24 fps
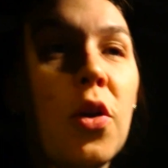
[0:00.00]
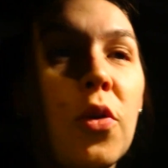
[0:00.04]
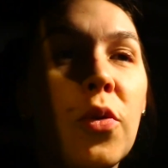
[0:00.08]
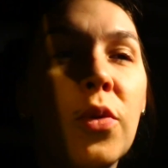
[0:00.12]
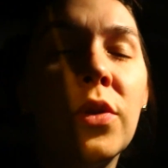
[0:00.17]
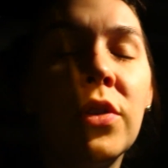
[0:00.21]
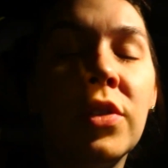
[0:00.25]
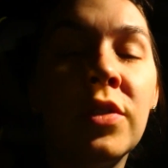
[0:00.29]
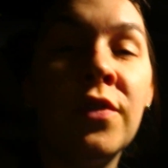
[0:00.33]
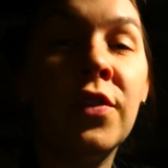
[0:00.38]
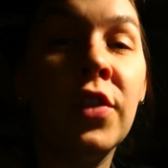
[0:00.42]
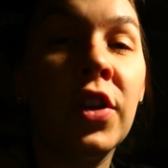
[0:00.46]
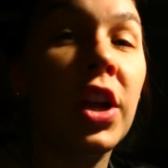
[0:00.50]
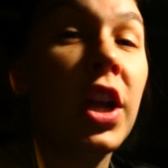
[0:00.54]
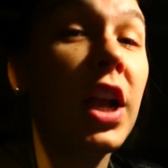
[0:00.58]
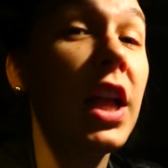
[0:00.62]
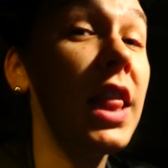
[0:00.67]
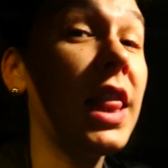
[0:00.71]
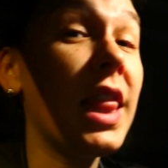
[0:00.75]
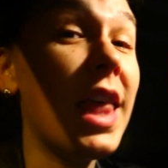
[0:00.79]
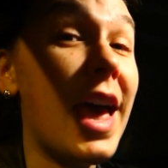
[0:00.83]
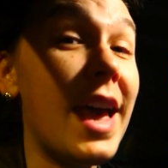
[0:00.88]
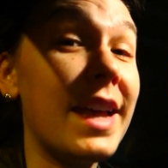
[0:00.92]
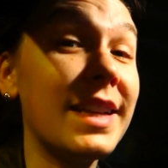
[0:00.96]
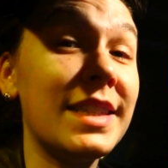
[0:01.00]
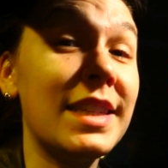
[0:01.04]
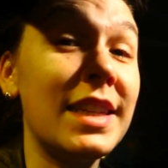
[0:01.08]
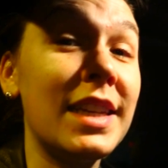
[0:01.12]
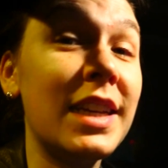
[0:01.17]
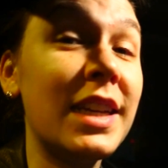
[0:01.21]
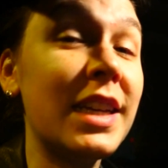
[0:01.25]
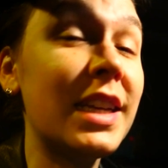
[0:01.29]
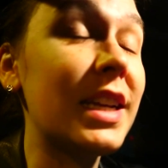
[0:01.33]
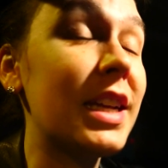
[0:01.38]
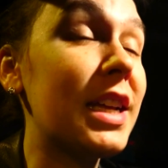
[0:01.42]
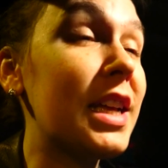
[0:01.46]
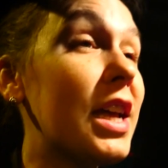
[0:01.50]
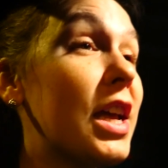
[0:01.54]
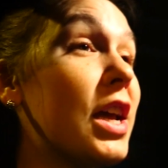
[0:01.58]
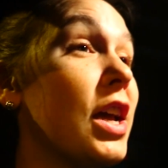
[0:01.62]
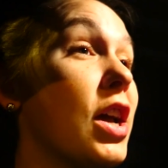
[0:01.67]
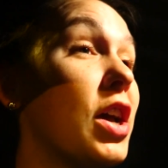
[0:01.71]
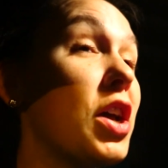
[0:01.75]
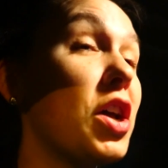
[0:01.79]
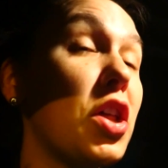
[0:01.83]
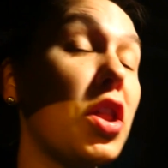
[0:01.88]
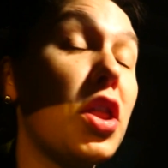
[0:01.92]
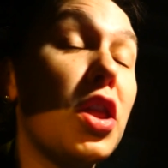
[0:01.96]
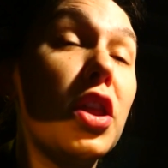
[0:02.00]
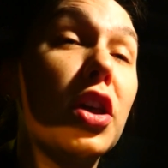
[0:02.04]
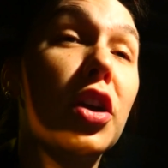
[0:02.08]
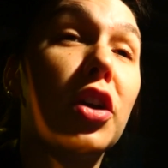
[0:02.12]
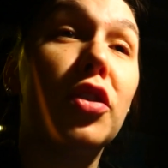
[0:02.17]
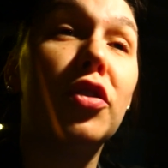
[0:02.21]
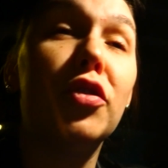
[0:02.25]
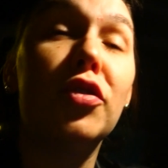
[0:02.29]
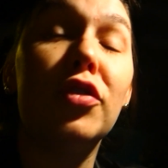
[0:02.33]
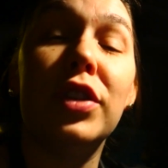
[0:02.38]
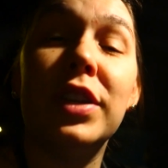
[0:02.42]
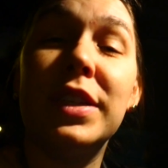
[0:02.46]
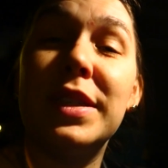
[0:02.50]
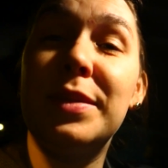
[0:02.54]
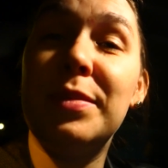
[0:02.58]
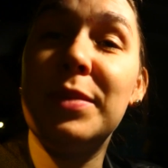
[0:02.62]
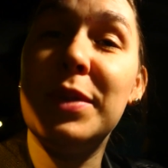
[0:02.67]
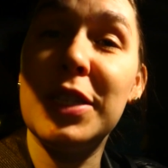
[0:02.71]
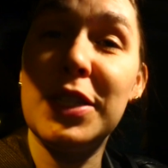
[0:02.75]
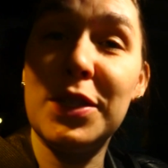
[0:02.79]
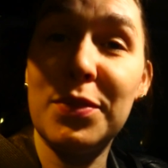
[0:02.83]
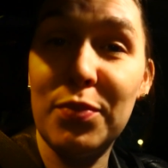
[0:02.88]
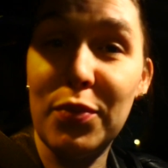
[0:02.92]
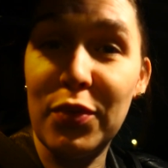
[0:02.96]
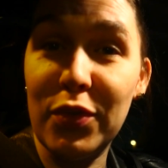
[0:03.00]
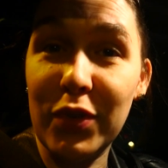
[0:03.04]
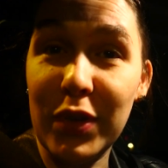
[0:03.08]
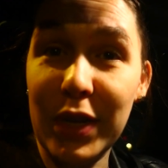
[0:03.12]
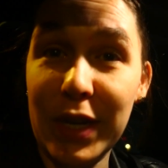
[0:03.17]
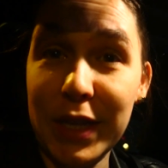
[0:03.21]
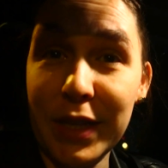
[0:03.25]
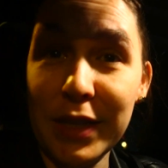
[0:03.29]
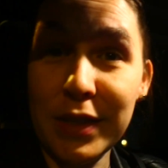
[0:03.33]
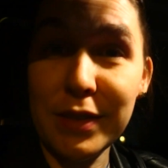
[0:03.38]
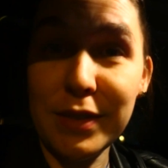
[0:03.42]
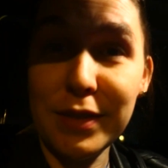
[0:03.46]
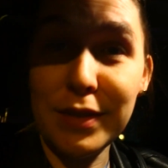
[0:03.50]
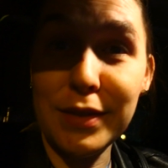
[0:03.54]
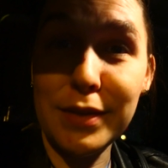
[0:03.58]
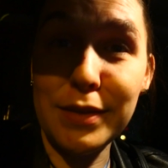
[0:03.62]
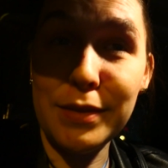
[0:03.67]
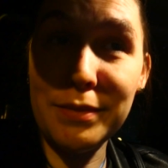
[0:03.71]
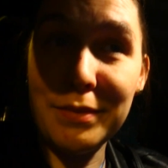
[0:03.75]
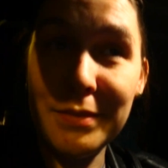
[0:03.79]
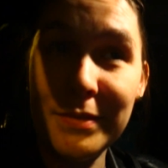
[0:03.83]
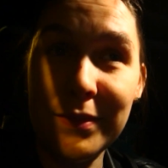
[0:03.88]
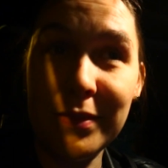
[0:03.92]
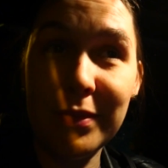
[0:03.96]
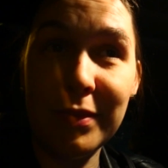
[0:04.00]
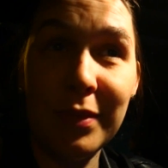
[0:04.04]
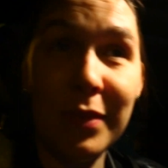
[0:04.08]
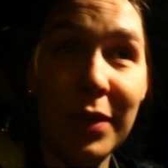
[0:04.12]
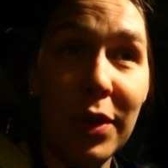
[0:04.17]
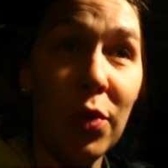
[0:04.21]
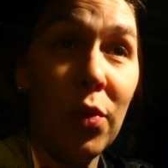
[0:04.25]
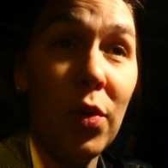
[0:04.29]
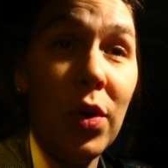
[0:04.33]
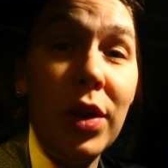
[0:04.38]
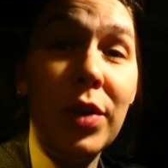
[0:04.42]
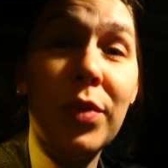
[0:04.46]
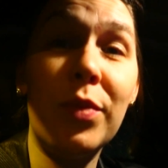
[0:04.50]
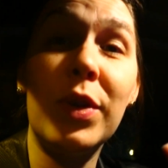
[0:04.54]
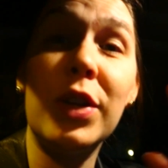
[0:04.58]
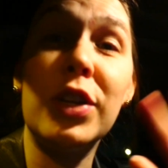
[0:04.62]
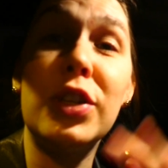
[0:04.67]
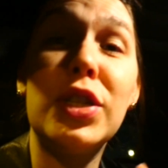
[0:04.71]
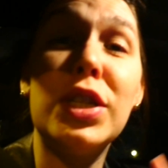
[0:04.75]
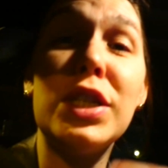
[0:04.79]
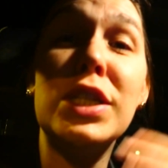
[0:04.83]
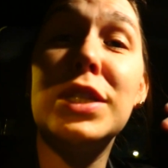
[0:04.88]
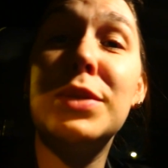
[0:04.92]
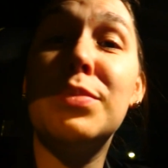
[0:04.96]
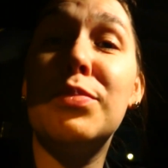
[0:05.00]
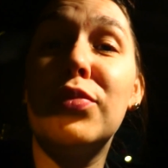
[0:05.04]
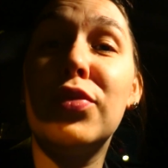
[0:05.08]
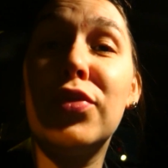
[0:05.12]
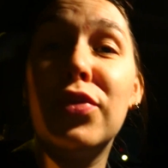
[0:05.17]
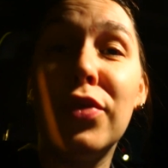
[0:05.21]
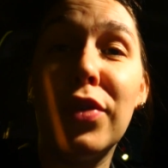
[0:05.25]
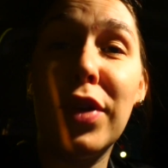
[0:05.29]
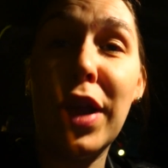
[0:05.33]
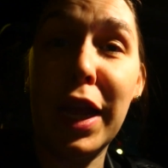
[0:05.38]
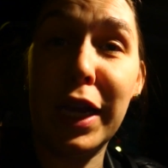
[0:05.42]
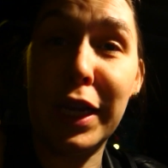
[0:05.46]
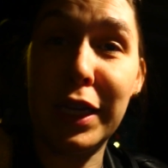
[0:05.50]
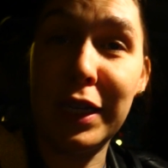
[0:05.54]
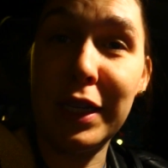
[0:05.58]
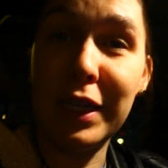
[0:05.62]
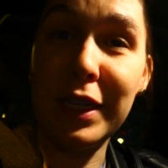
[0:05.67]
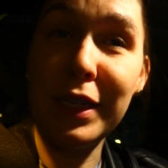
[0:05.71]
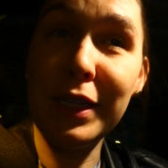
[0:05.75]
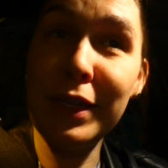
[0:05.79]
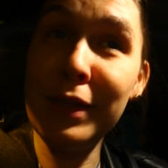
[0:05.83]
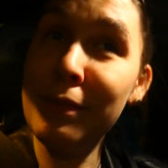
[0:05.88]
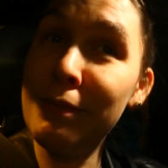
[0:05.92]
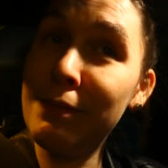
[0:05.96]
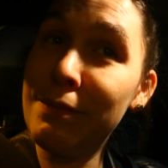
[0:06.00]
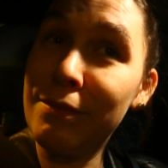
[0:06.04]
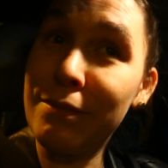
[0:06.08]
We went for a classic, The Christmas Prince, the one where she's pregnant.